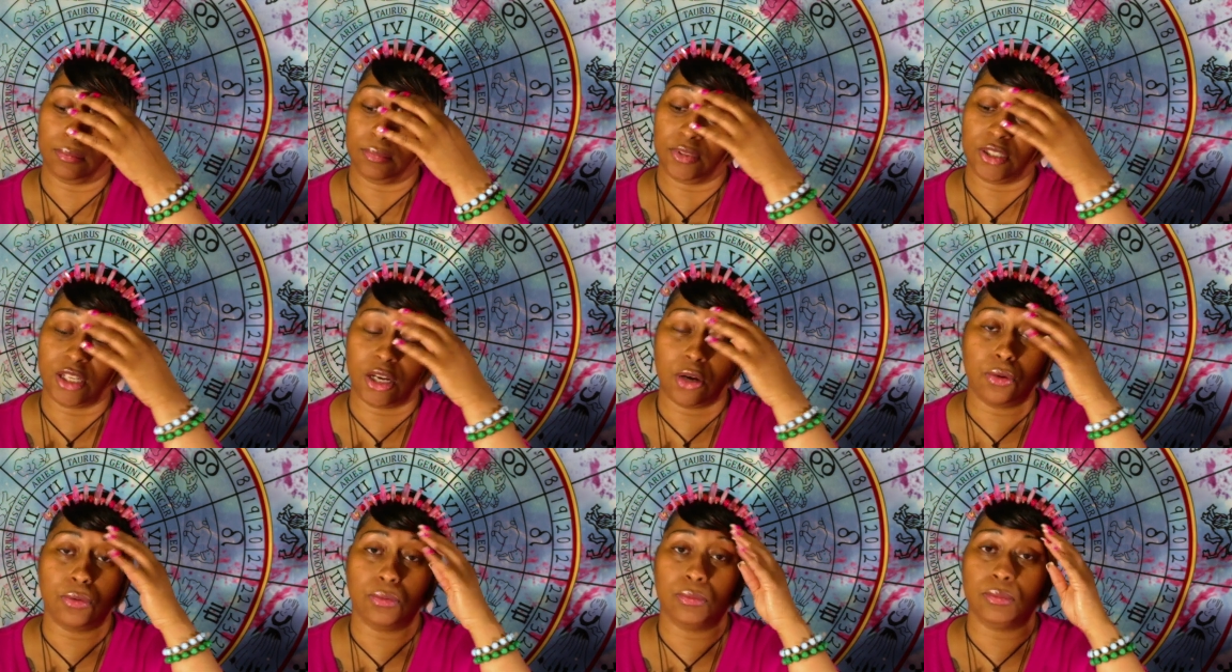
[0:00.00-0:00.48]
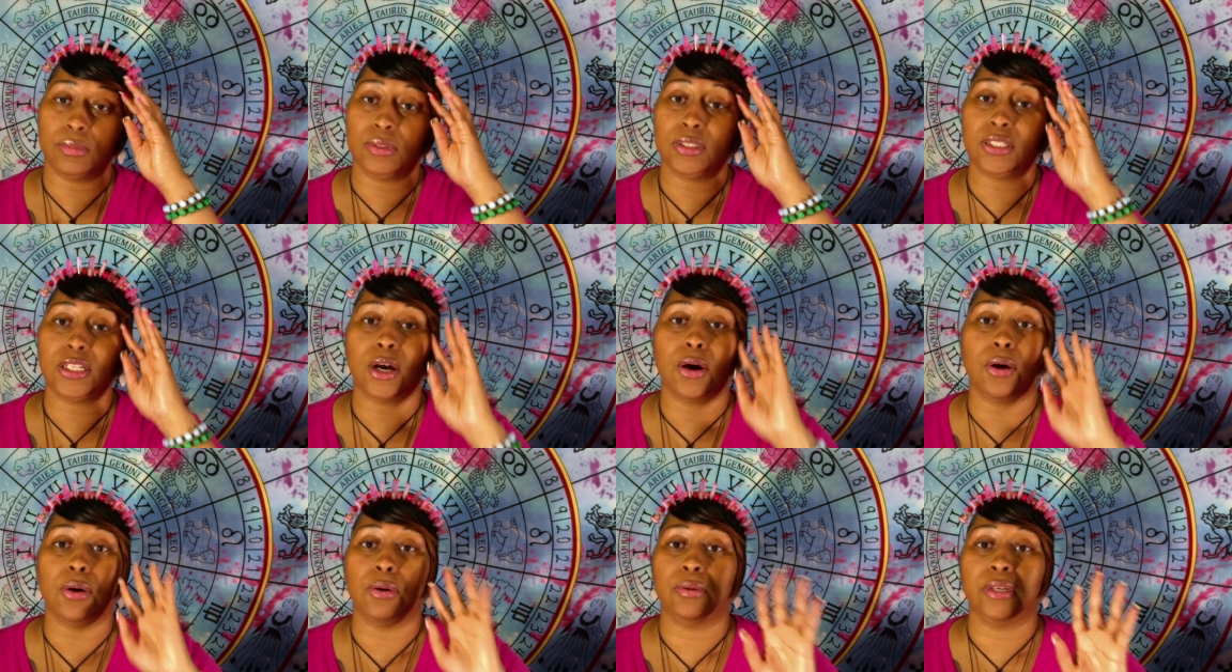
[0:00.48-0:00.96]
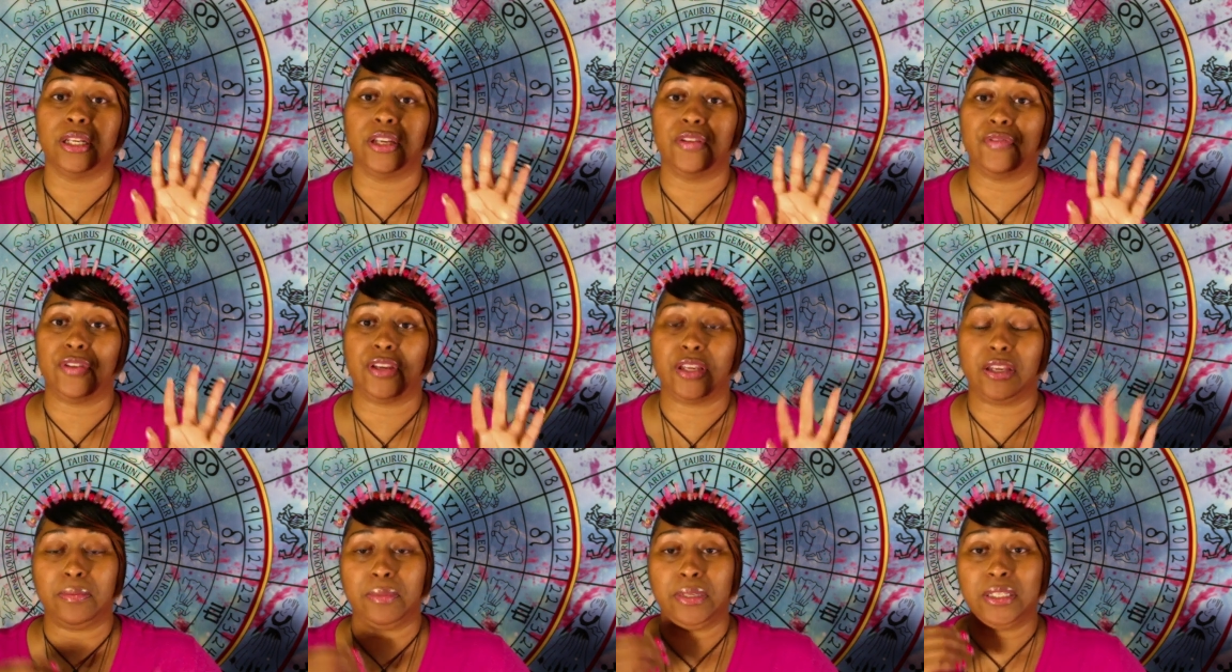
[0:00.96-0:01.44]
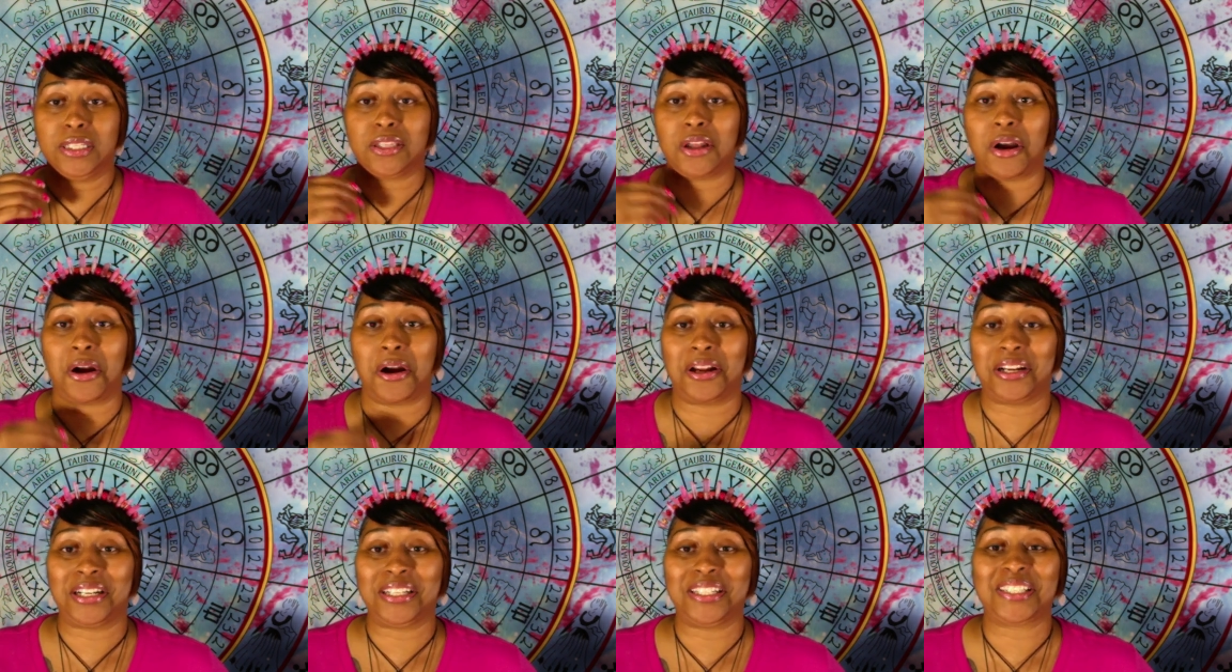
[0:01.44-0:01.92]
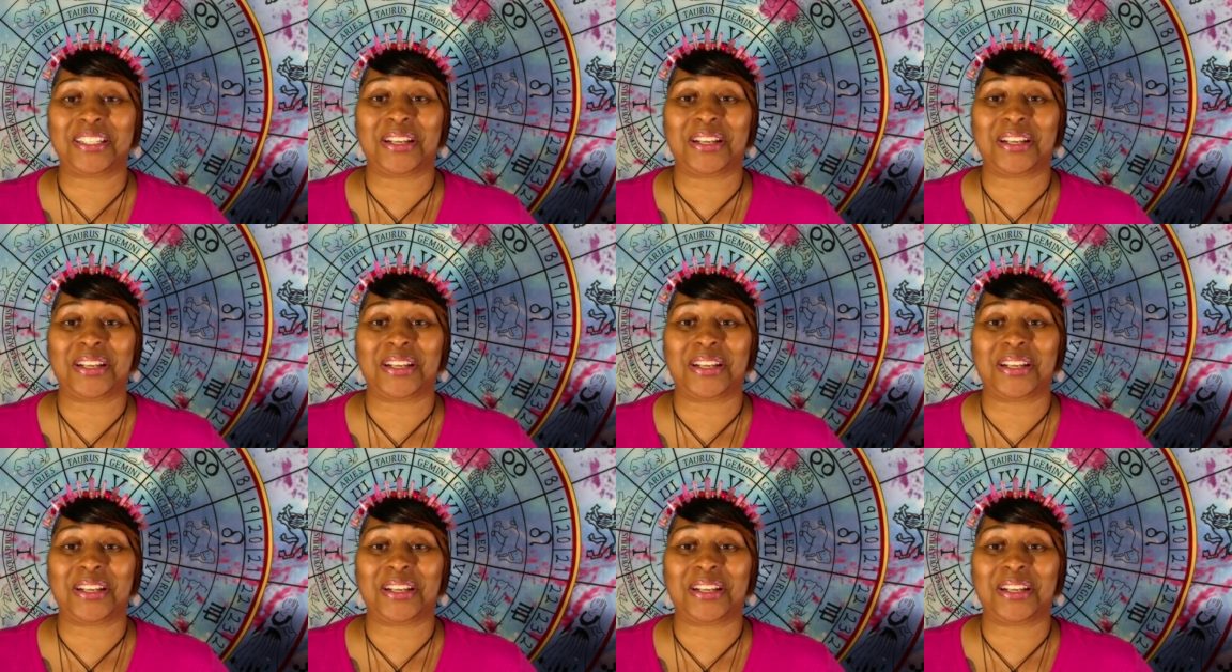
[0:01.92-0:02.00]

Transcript: Don't even get me started.